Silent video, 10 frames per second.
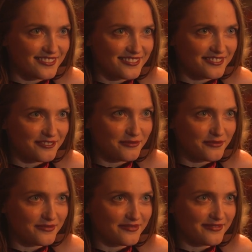Uh, well,
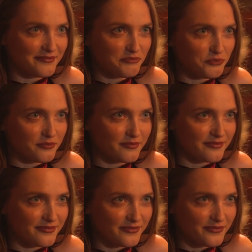I know that
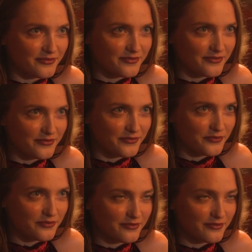you're uh,